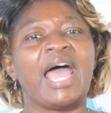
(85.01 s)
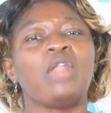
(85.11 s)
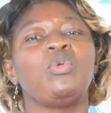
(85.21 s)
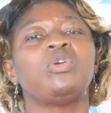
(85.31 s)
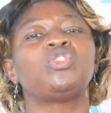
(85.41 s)

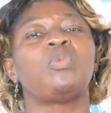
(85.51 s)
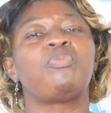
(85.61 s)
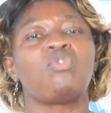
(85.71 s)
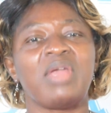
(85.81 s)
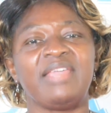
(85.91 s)
And we also
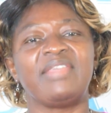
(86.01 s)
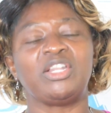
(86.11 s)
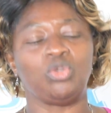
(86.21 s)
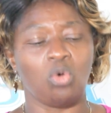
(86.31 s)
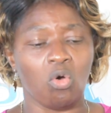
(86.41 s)
pray
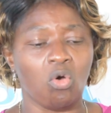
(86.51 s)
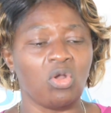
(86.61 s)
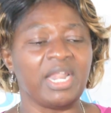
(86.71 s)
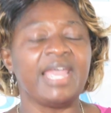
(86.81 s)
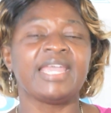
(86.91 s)
that you
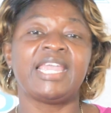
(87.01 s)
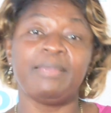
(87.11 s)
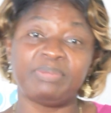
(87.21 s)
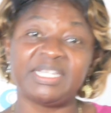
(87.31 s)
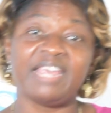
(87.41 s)
all
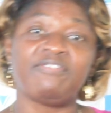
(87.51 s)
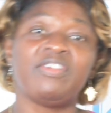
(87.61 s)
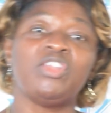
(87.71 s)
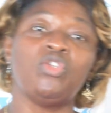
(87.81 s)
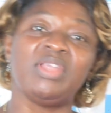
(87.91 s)
keep safe
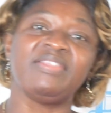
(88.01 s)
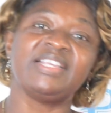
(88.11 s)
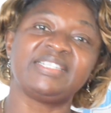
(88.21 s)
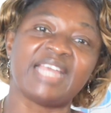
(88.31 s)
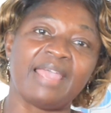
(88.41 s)
during
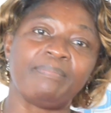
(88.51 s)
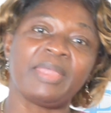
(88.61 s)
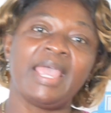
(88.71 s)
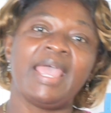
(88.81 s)
this time.